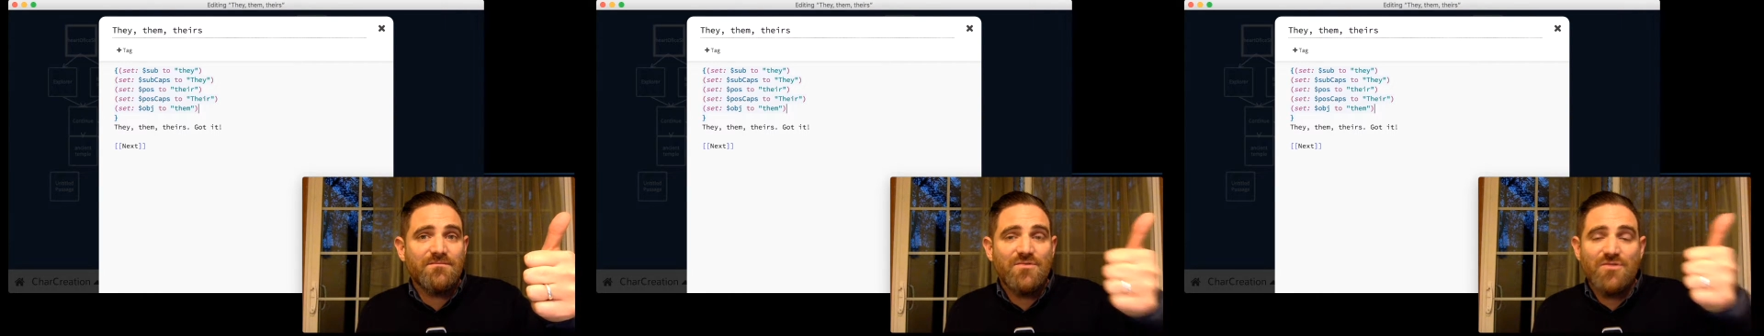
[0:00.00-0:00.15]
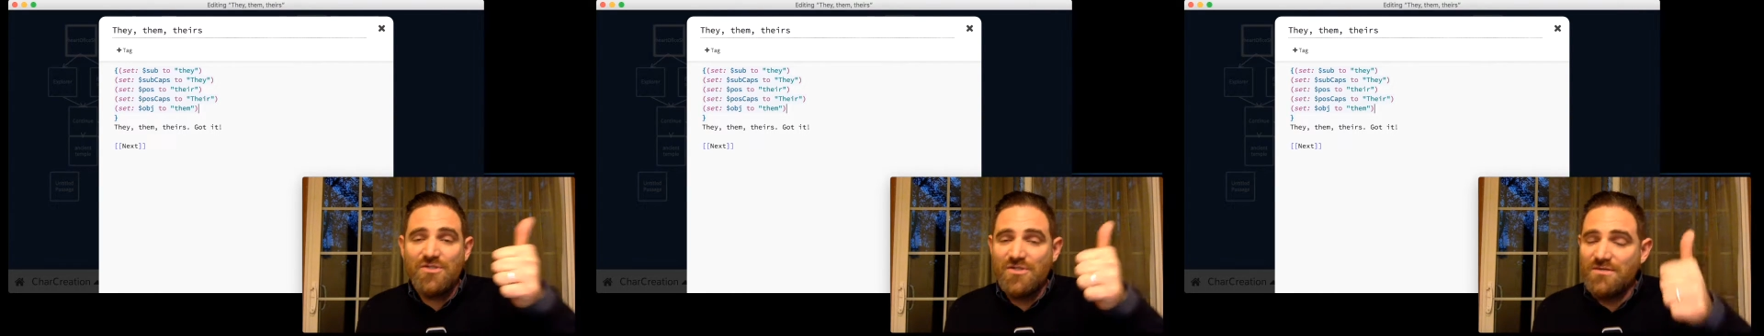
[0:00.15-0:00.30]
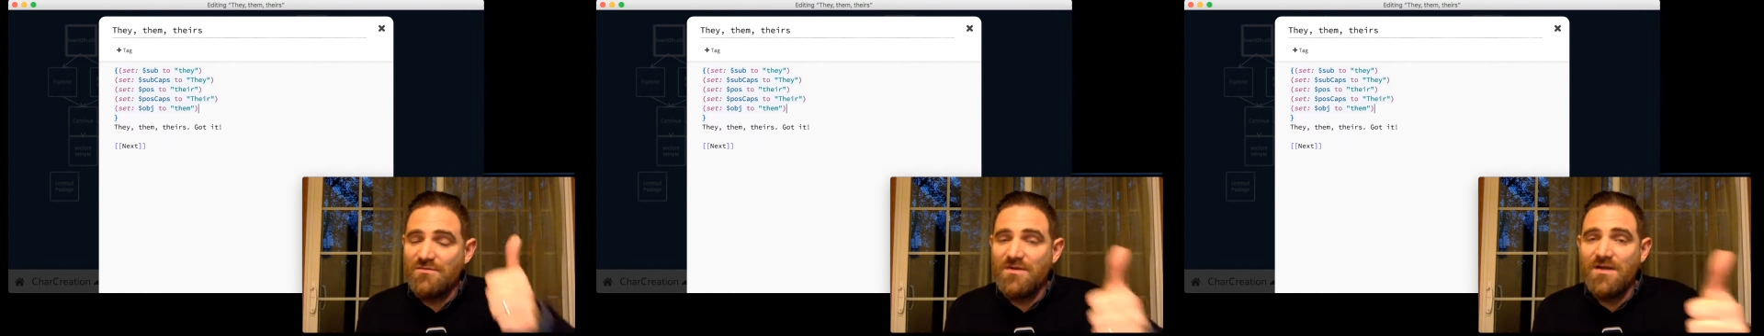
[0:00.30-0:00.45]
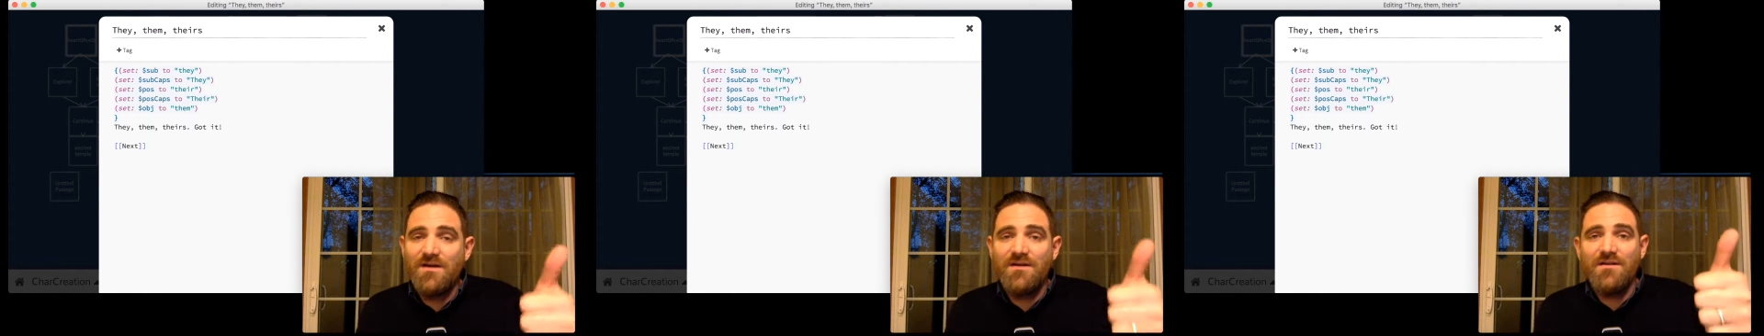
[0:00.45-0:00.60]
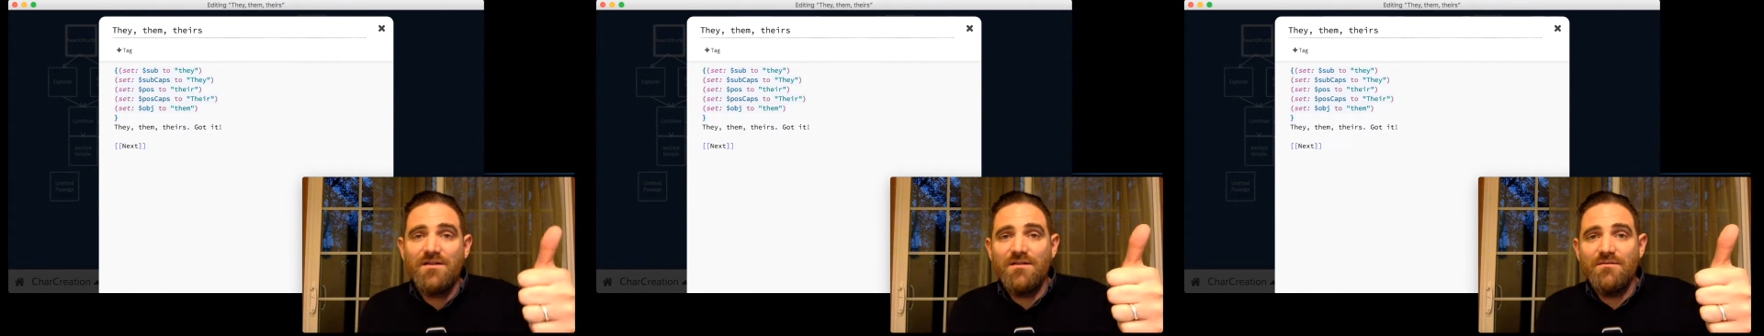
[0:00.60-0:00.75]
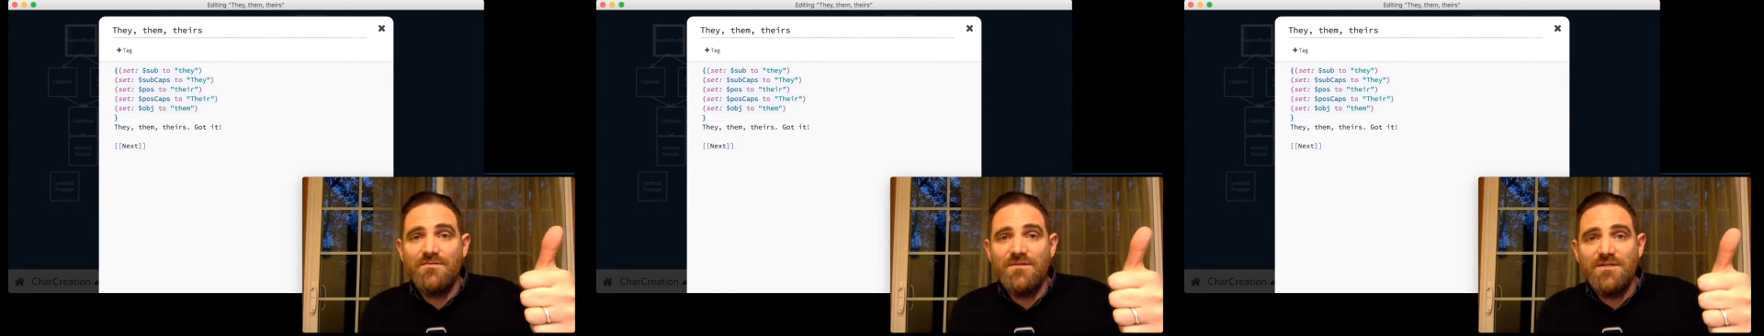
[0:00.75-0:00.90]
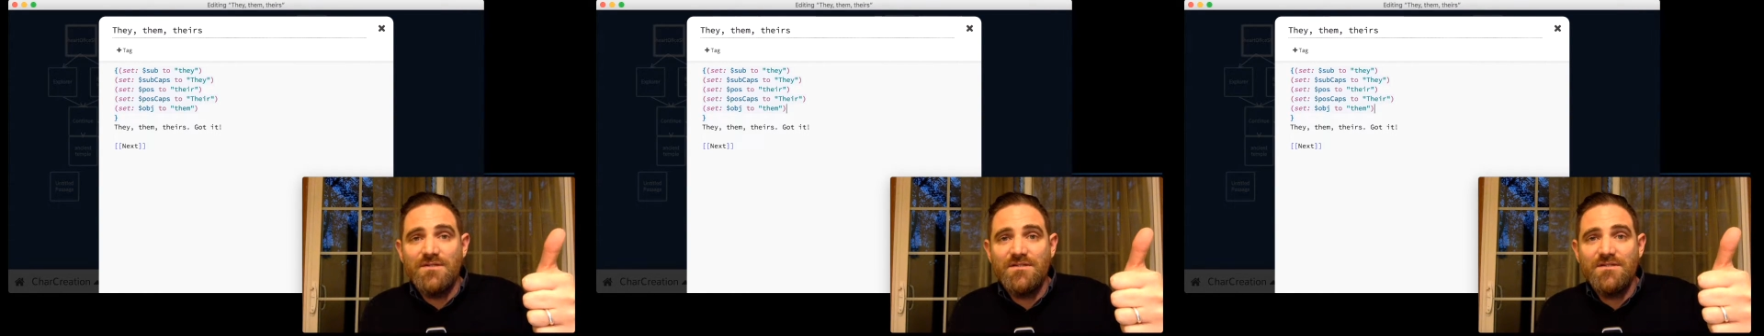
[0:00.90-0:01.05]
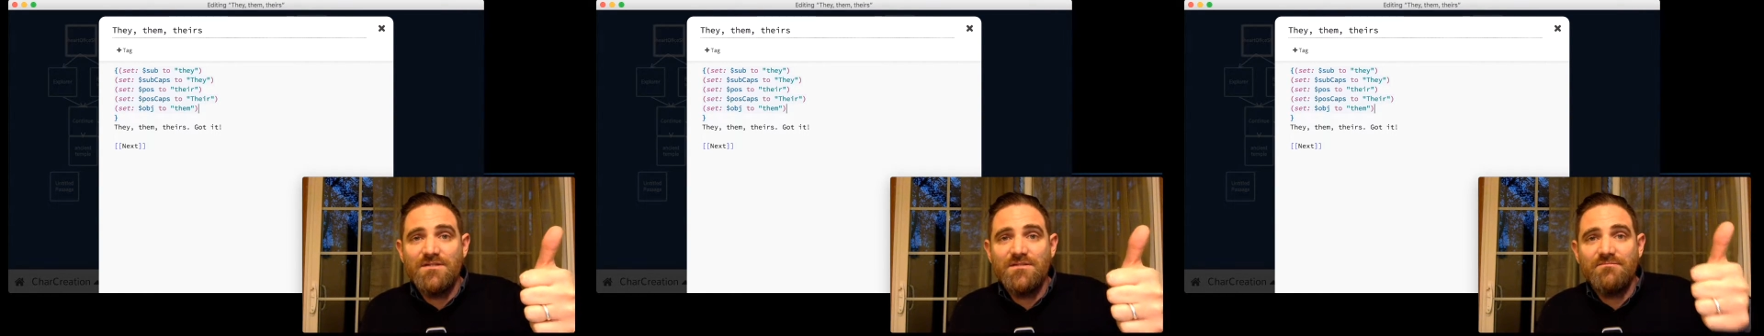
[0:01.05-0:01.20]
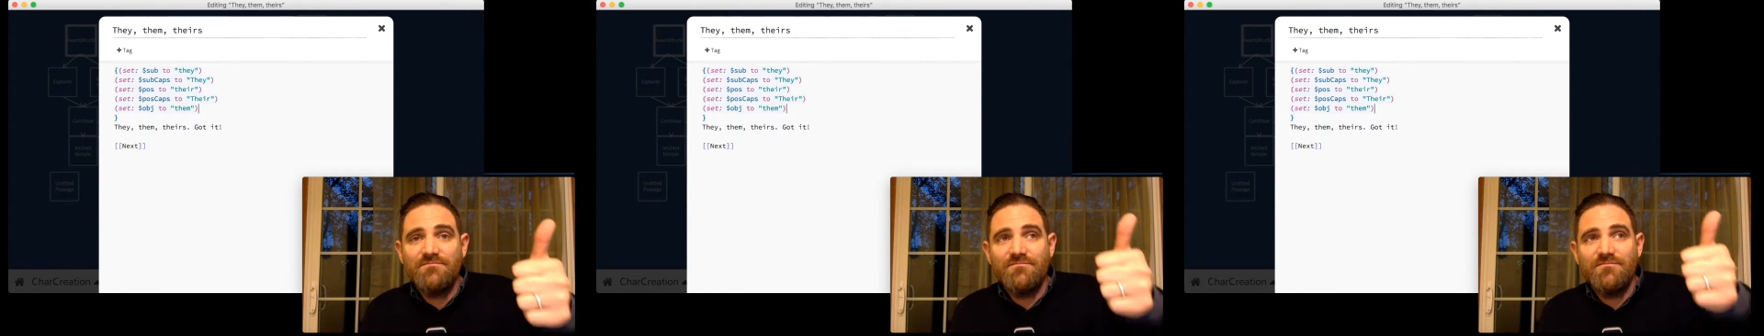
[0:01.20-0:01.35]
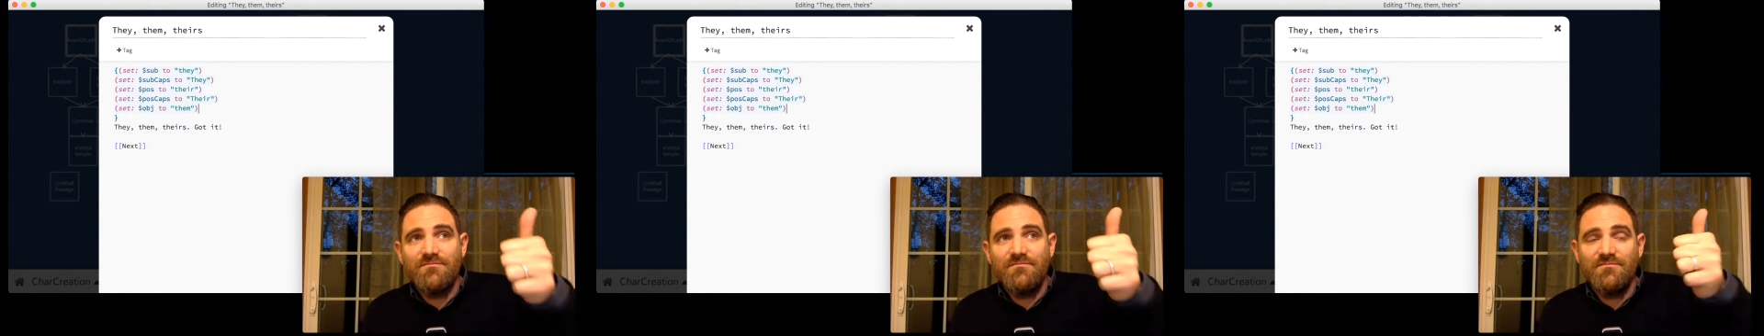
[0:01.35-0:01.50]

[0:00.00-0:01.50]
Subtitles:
She ran into the woods.